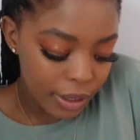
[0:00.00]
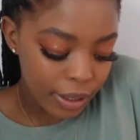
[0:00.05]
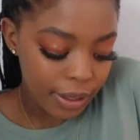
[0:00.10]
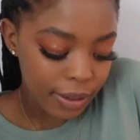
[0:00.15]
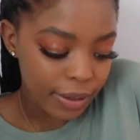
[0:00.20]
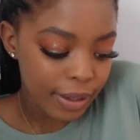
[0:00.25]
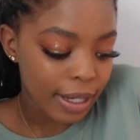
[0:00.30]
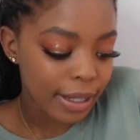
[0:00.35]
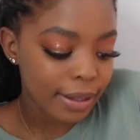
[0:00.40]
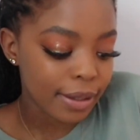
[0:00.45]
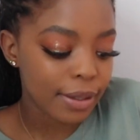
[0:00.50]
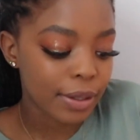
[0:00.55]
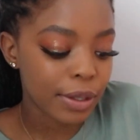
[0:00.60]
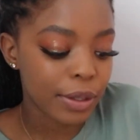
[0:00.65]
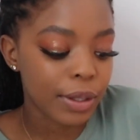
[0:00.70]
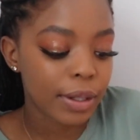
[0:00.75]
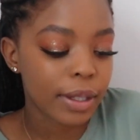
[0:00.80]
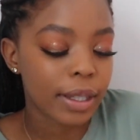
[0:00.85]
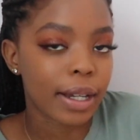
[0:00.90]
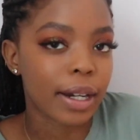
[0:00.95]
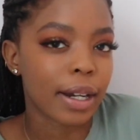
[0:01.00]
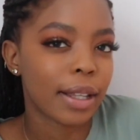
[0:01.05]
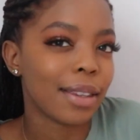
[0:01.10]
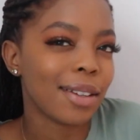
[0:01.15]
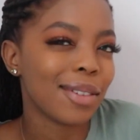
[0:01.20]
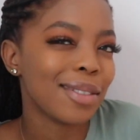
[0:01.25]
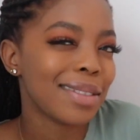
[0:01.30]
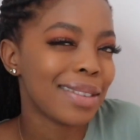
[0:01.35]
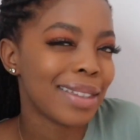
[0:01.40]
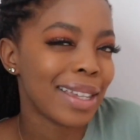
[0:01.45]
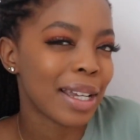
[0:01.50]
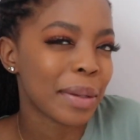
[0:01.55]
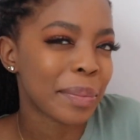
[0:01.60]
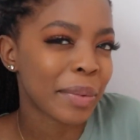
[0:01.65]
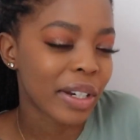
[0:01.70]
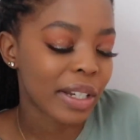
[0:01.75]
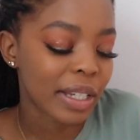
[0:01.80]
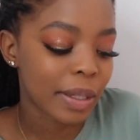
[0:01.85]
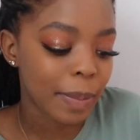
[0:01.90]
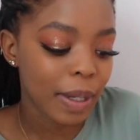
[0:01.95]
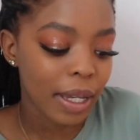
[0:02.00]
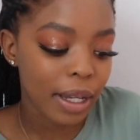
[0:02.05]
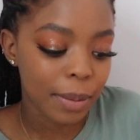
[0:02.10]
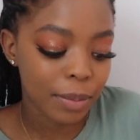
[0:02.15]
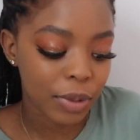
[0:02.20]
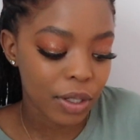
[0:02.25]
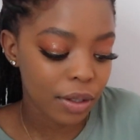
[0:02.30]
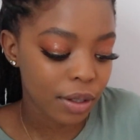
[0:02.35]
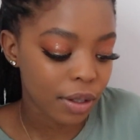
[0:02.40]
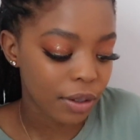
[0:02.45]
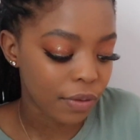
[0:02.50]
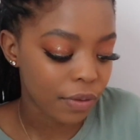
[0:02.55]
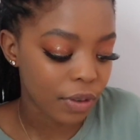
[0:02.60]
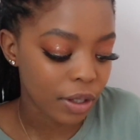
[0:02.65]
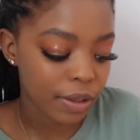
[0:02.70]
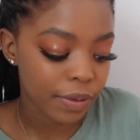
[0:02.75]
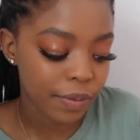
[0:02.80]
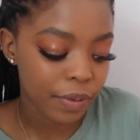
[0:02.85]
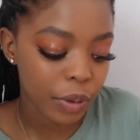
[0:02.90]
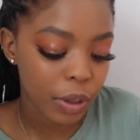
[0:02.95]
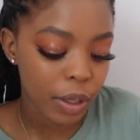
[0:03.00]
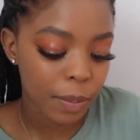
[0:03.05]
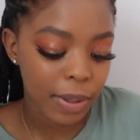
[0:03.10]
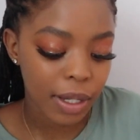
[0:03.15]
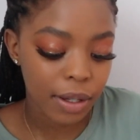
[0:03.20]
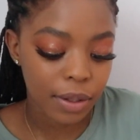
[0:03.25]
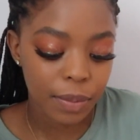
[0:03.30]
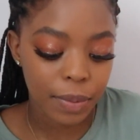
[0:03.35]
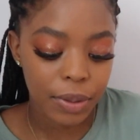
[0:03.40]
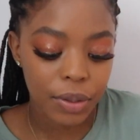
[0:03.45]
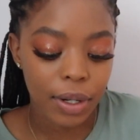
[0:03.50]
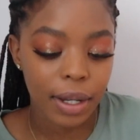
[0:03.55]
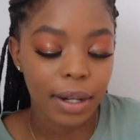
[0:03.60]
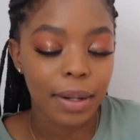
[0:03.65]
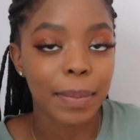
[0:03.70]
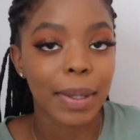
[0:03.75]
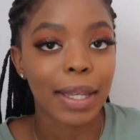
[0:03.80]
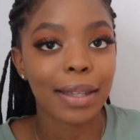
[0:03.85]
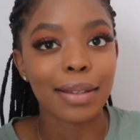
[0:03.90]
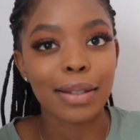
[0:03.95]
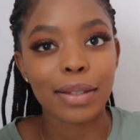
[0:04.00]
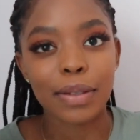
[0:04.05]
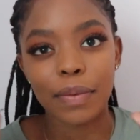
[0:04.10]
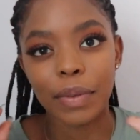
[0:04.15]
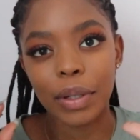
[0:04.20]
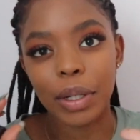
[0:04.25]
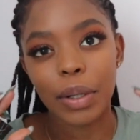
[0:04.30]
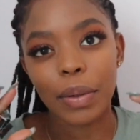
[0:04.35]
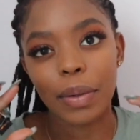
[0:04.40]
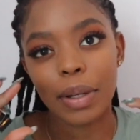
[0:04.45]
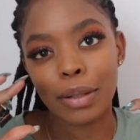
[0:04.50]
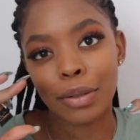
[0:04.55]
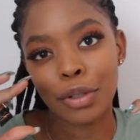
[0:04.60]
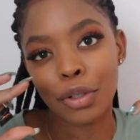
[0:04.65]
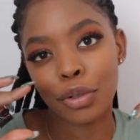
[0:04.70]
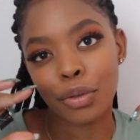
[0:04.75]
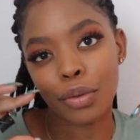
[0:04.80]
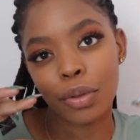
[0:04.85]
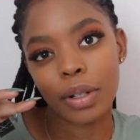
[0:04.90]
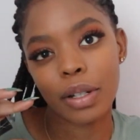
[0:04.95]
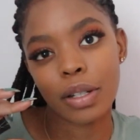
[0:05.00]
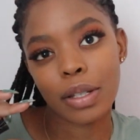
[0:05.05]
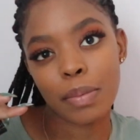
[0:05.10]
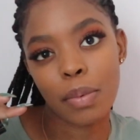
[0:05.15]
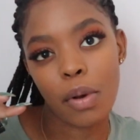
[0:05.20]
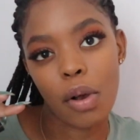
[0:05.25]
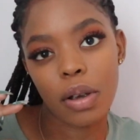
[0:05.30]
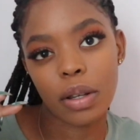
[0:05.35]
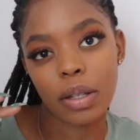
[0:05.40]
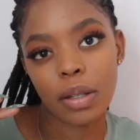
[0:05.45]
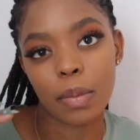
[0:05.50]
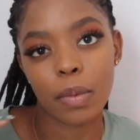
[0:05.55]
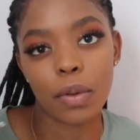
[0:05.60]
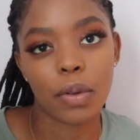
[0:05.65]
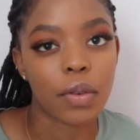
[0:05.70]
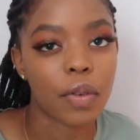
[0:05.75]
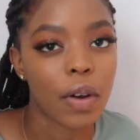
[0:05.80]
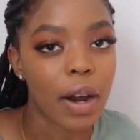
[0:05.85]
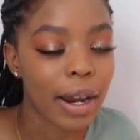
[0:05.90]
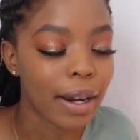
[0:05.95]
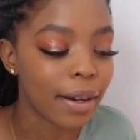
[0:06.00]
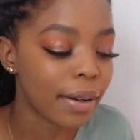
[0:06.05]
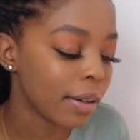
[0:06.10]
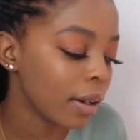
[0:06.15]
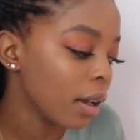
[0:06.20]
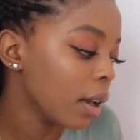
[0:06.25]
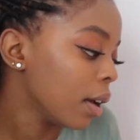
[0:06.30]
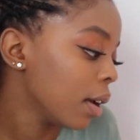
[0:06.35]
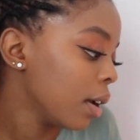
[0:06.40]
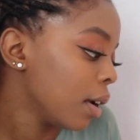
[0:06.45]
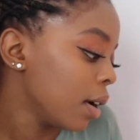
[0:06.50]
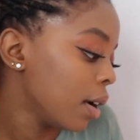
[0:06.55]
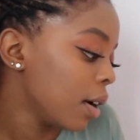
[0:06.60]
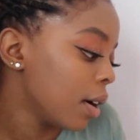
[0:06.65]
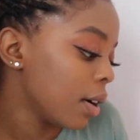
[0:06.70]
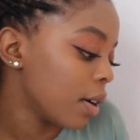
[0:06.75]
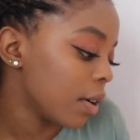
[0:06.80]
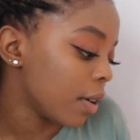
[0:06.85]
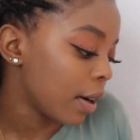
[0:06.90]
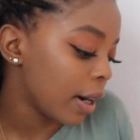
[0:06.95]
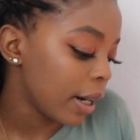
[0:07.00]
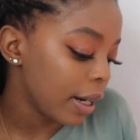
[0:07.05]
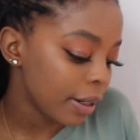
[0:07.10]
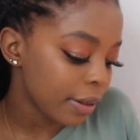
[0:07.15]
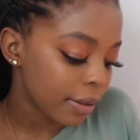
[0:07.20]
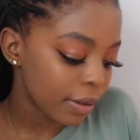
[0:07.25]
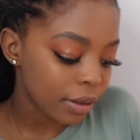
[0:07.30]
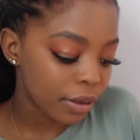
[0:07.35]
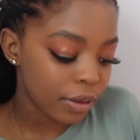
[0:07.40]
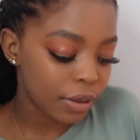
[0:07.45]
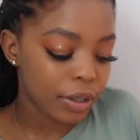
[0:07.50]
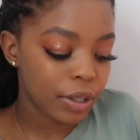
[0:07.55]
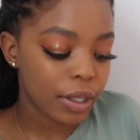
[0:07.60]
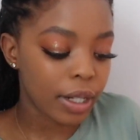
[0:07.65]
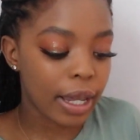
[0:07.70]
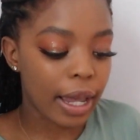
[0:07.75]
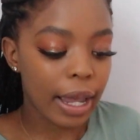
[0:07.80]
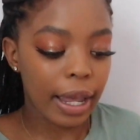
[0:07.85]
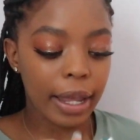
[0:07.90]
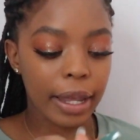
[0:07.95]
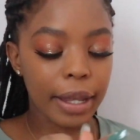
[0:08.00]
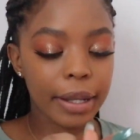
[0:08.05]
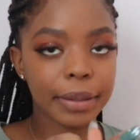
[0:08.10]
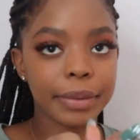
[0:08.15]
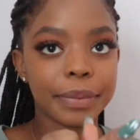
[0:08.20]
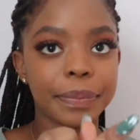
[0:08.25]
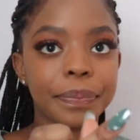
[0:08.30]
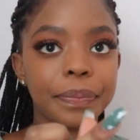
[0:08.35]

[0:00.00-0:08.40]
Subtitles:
So let's do that. I don't think I'm gonna speak. I'm just gonna pause forward because we're trying to make this video as short as possible, right? Right. Okay.